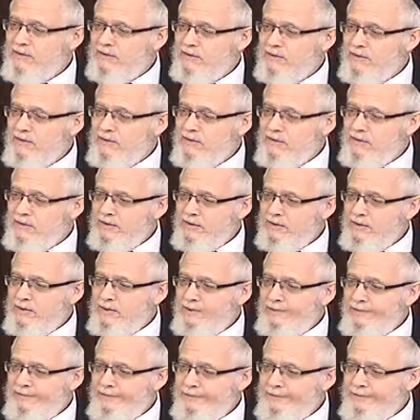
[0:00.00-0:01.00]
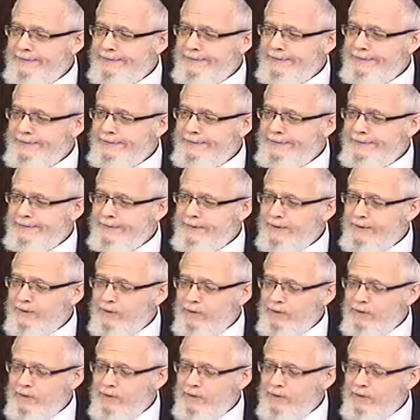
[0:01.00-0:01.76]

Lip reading: (silence)